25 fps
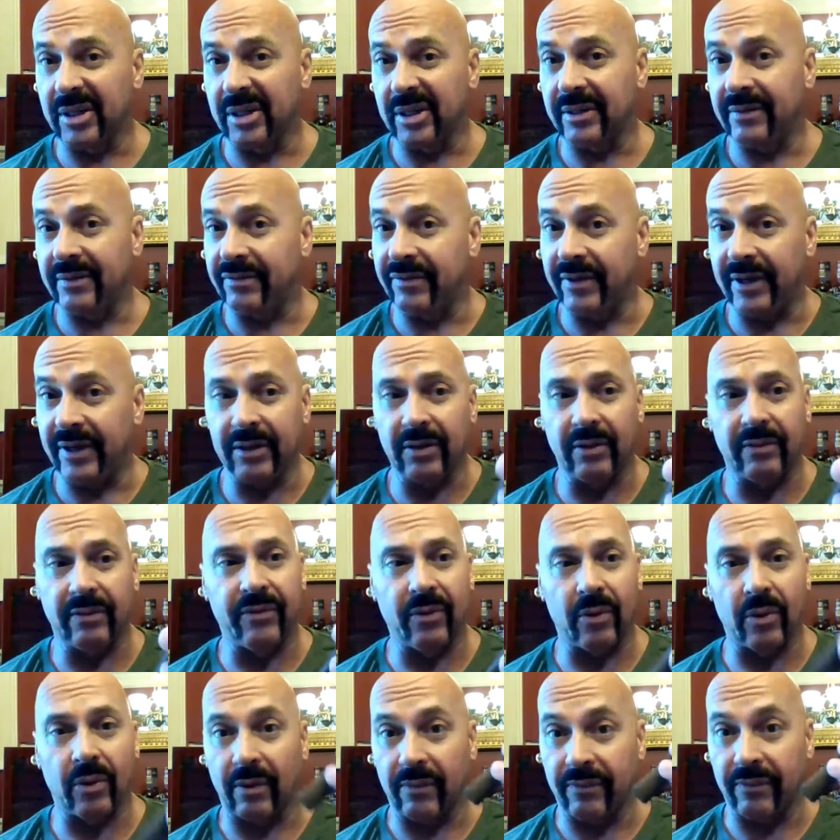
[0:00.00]
good feel
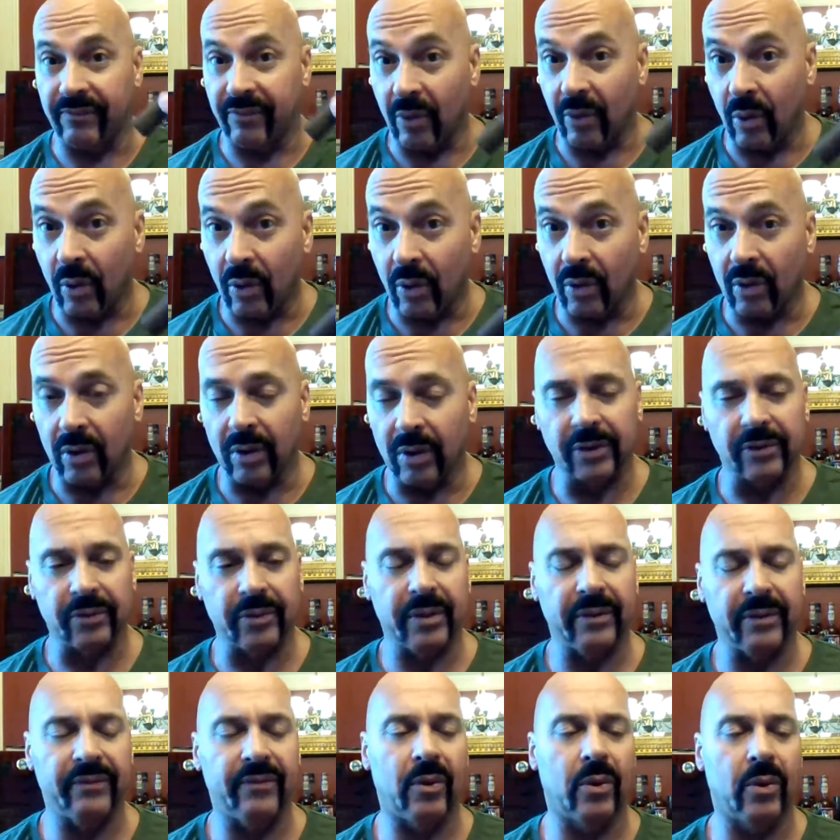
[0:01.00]
for a
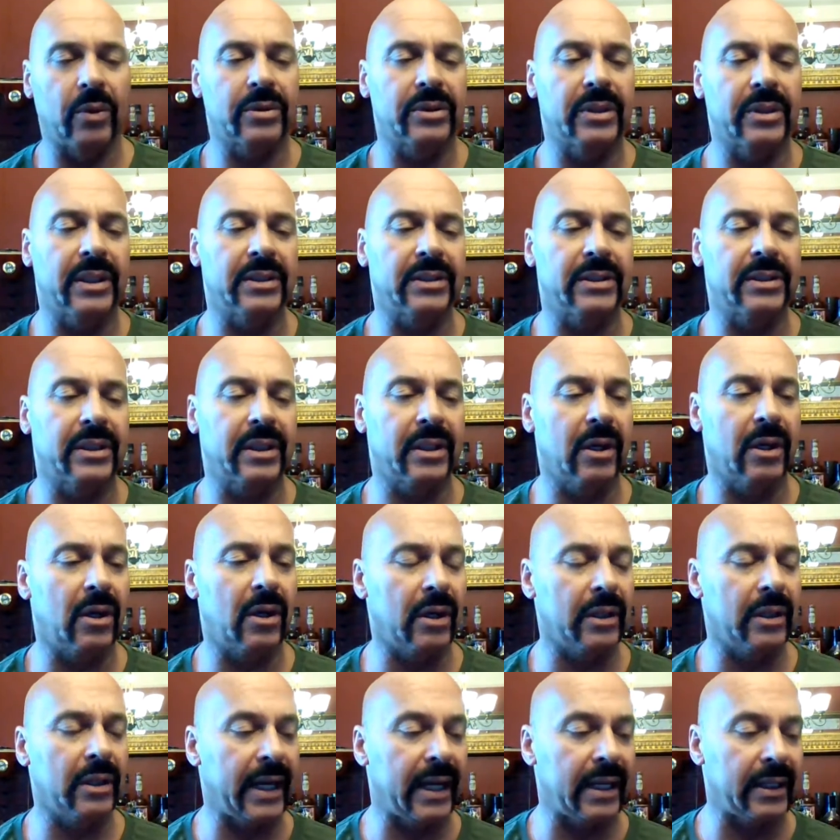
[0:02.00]
4¾-inch cigar.
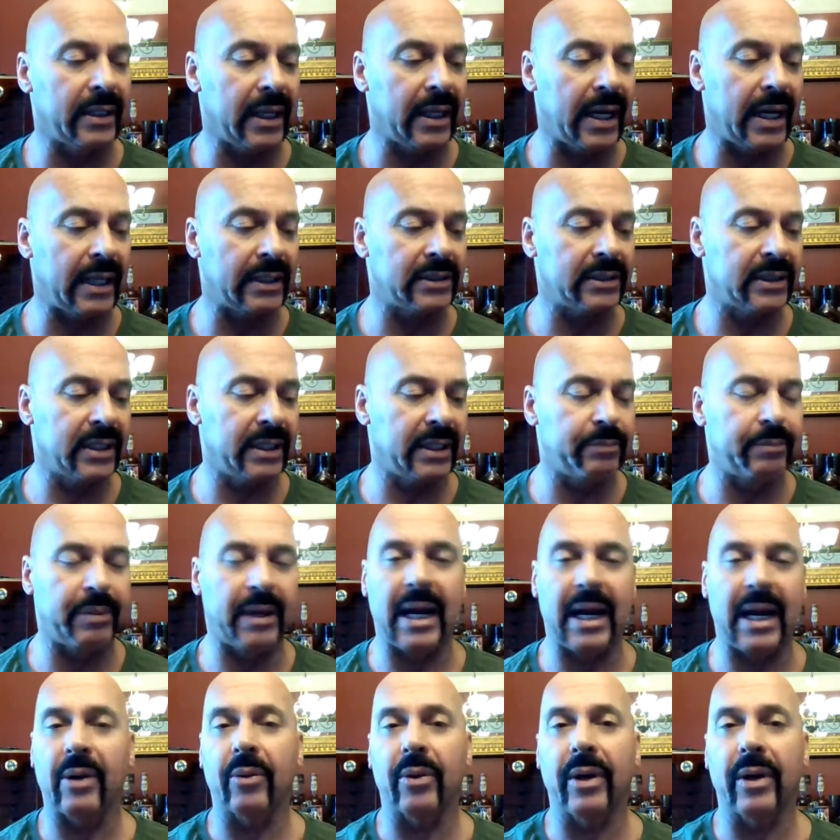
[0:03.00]
Now, I said
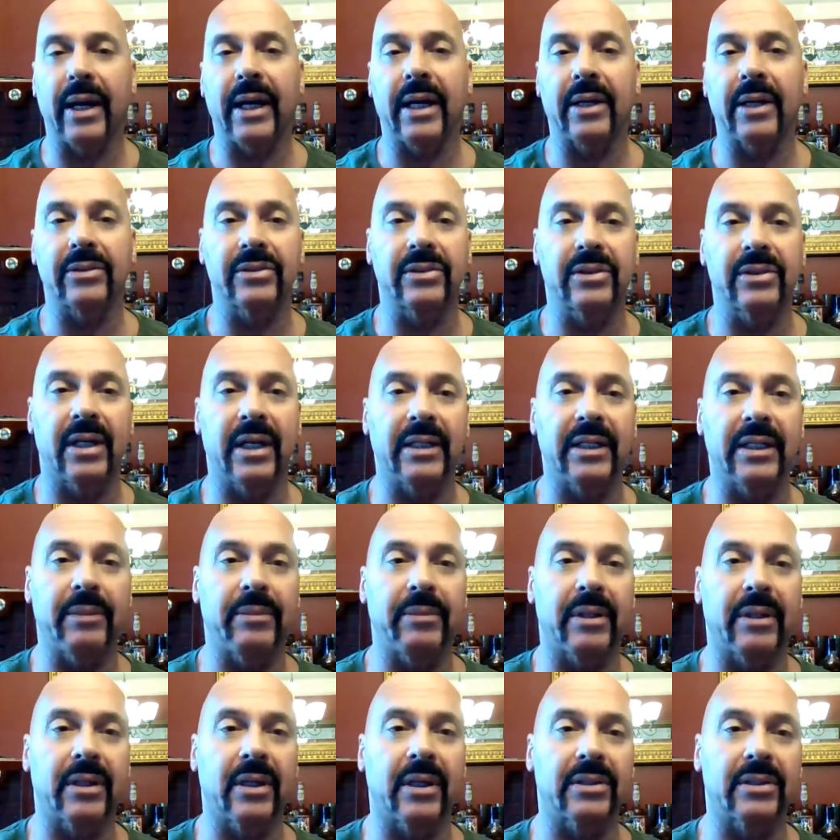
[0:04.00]
Powerhouse Sunday
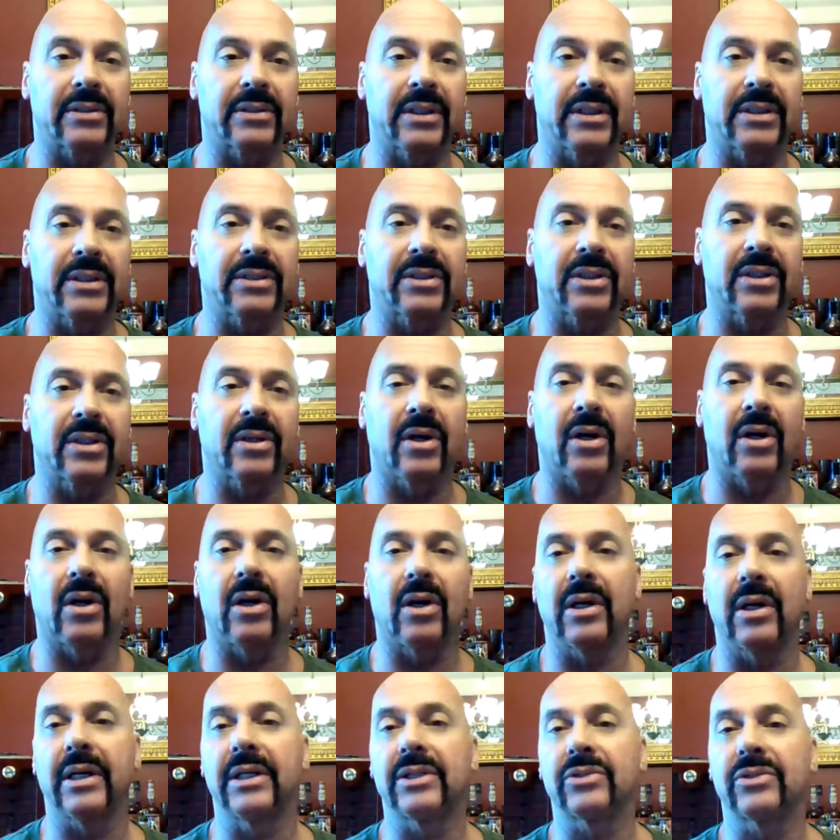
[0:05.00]
because this
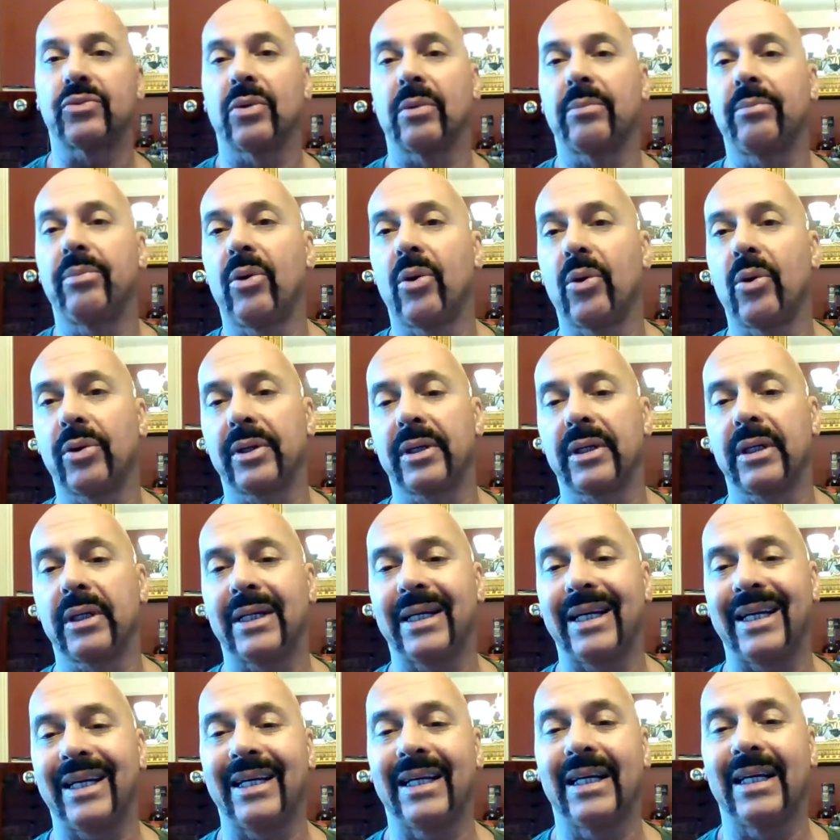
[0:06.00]
cigar is
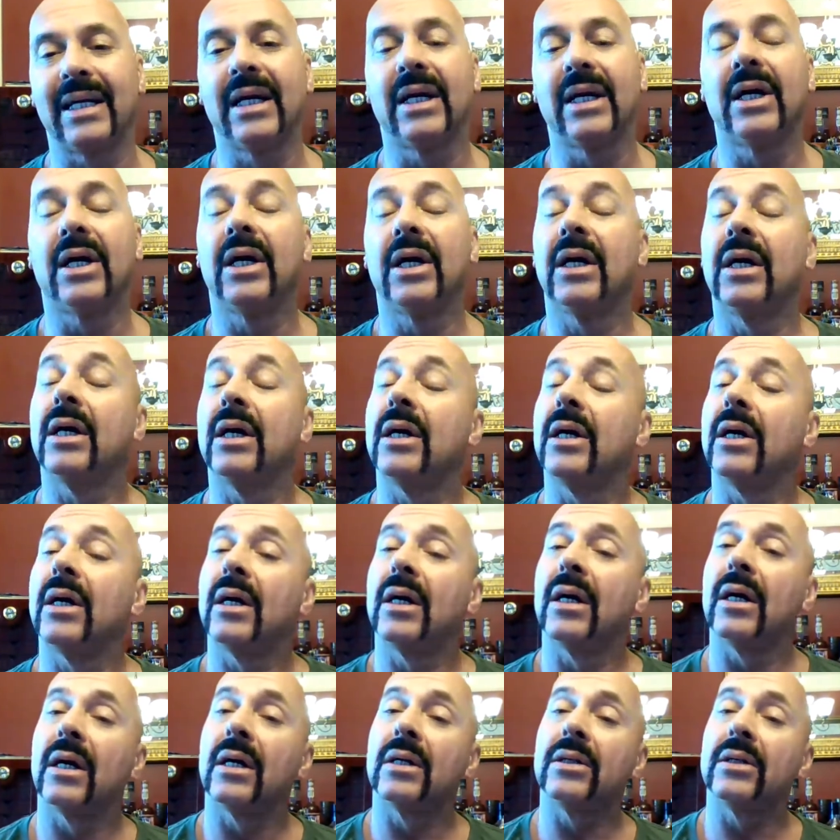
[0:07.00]
reportedly
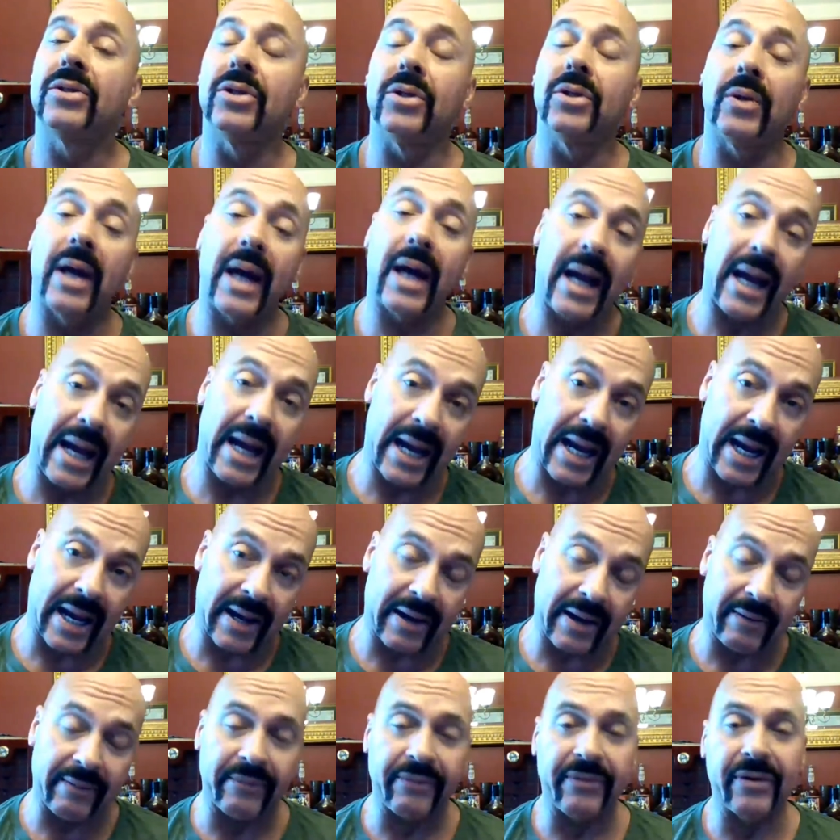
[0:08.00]
to
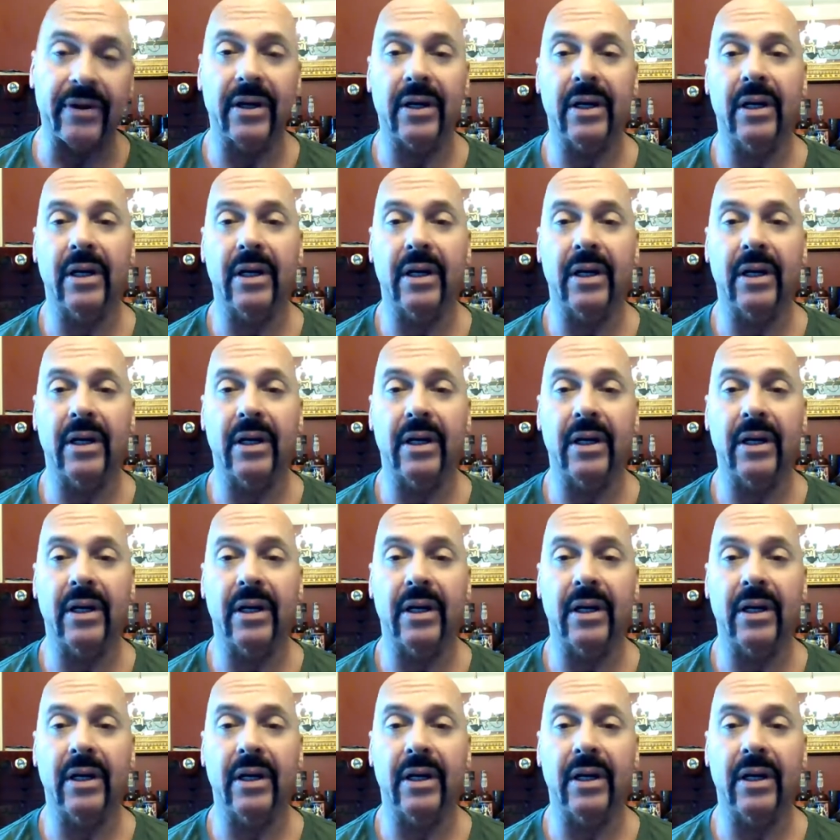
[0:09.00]
have